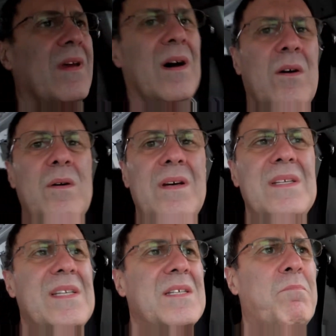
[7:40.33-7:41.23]
Who
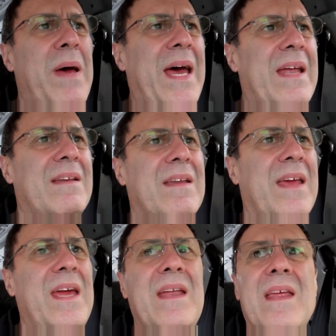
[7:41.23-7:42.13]
is this Pat and
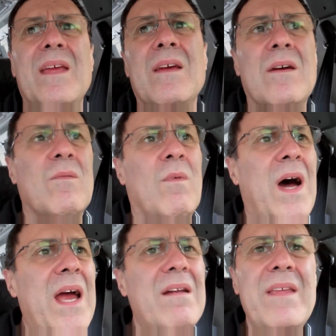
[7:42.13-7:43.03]
Katie?
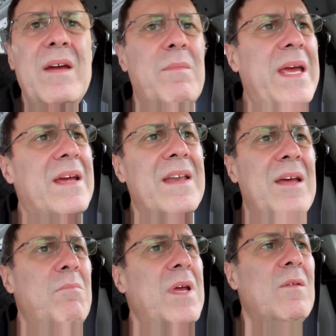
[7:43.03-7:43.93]
Why are they making
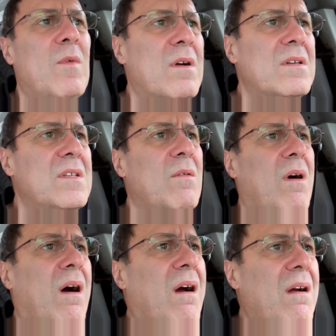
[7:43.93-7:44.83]
them men work so
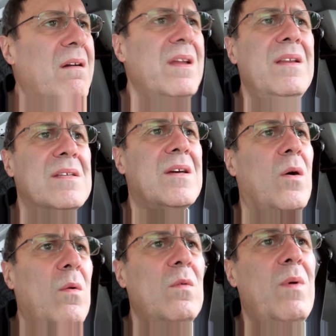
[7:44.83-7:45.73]
hard in this
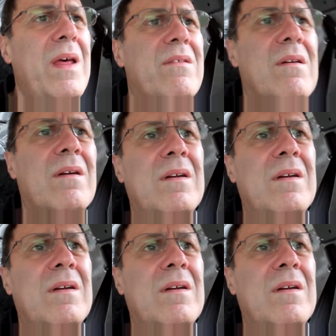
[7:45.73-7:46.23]
cold weather?